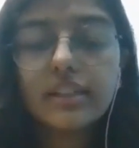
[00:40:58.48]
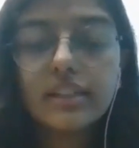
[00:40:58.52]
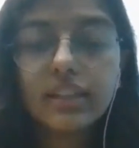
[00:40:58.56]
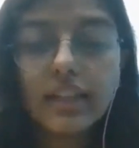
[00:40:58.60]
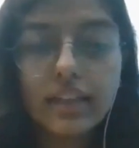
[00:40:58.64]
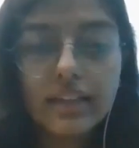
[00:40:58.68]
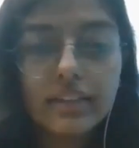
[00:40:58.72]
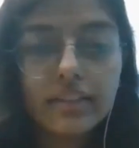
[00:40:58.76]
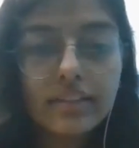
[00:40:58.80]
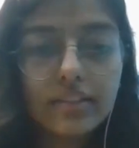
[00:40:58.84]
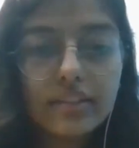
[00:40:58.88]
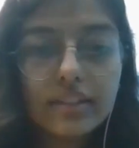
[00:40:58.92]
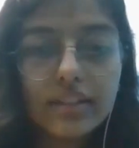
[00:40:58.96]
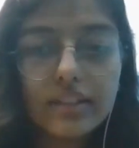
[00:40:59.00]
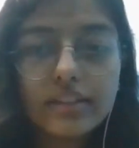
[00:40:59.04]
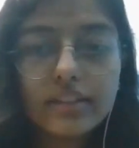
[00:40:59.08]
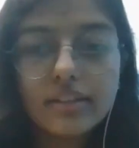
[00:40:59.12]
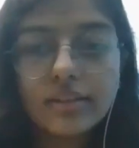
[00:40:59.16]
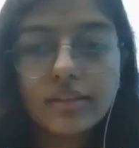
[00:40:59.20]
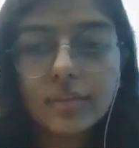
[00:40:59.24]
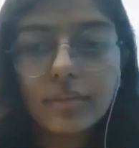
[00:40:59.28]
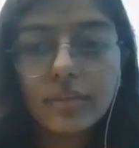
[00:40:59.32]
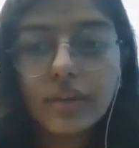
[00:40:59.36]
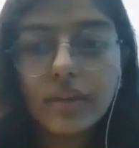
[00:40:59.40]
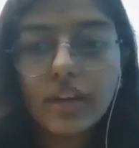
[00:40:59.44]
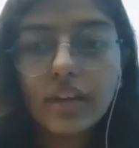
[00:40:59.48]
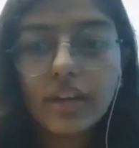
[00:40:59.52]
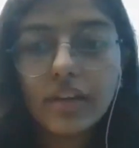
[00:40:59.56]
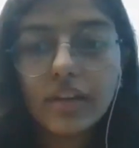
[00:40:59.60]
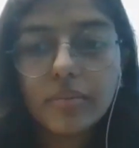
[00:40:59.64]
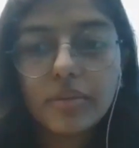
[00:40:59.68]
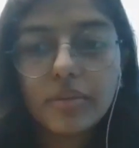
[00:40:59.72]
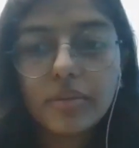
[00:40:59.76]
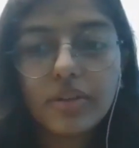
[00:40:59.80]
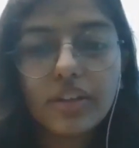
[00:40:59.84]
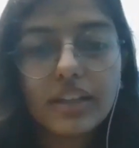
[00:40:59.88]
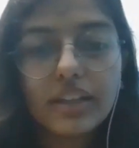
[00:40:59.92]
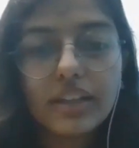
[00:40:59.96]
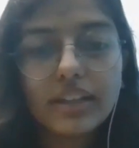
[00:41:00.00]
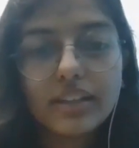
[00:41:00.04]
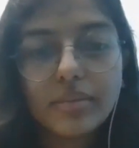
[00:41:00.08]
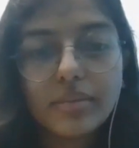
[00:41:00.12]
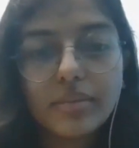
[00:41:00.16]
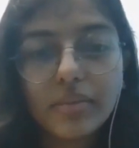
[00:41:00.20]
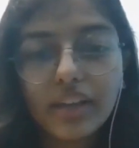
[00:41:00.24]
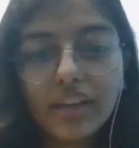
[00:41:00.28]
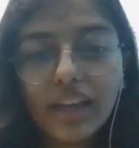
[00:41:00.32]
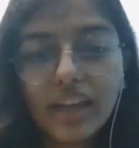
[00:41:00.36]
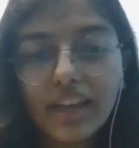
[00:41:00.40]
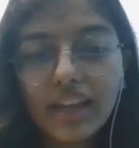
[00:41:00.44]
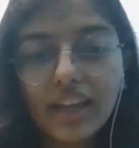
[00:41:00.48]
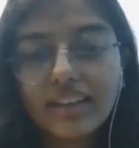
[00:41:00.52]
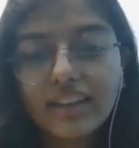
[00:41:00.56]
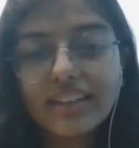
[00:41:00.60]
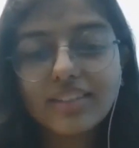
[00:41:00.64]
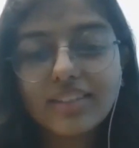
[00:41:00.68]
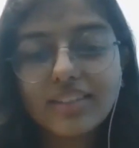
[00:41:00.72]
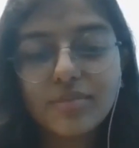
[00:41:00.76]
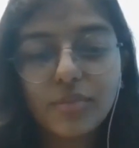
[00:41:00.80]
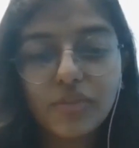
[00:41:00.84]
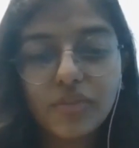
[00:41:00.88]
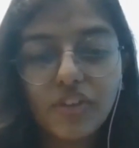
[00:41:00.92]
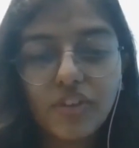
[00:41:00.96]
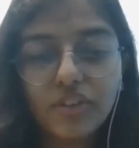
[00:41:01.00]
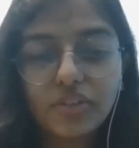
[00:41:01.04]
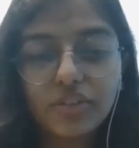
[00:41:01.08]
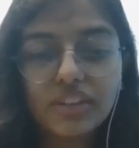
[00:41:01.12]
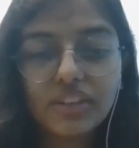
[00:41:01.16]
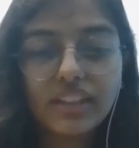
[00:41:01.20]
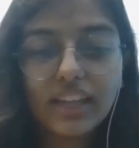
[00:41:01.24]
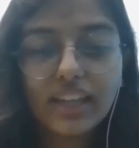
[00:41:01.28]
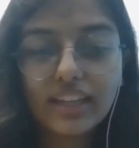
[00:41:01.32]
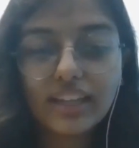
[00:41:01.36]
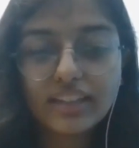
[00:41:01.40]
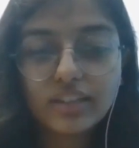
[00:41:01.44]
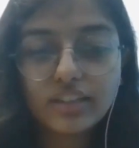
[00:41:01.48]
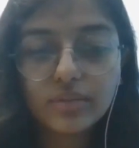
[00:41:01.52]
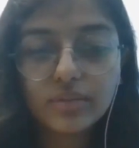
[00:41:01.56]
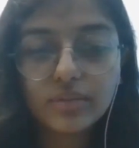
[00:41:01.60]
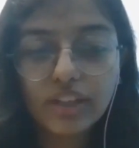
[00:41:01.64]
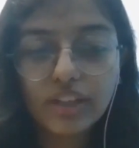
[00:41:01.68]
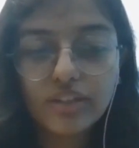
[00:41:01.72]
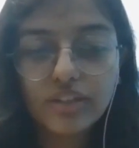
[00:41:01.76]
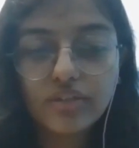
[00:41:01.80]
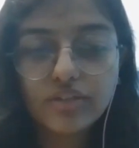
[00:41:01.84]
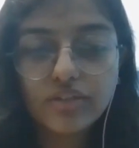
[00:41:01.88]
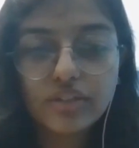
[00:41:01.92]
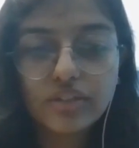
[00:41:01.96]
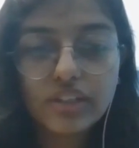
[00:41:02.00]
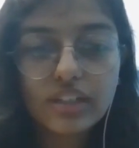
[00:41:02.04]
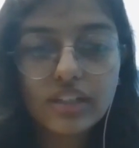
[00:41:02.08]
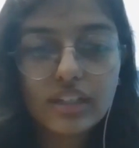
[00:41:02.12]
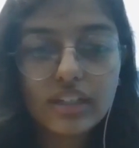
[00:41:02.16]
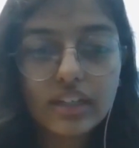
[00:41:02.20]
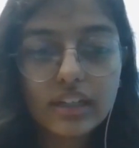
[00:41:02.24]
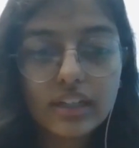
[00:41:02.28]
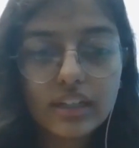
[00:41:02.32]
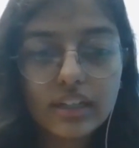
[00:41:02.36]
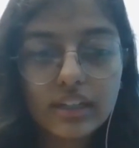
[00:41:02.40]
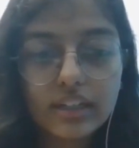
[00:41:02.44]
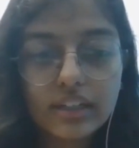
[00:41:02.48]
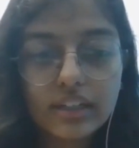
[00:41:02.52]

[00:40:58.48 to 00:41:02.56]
till we are able to hear them again, let's move on to the next question.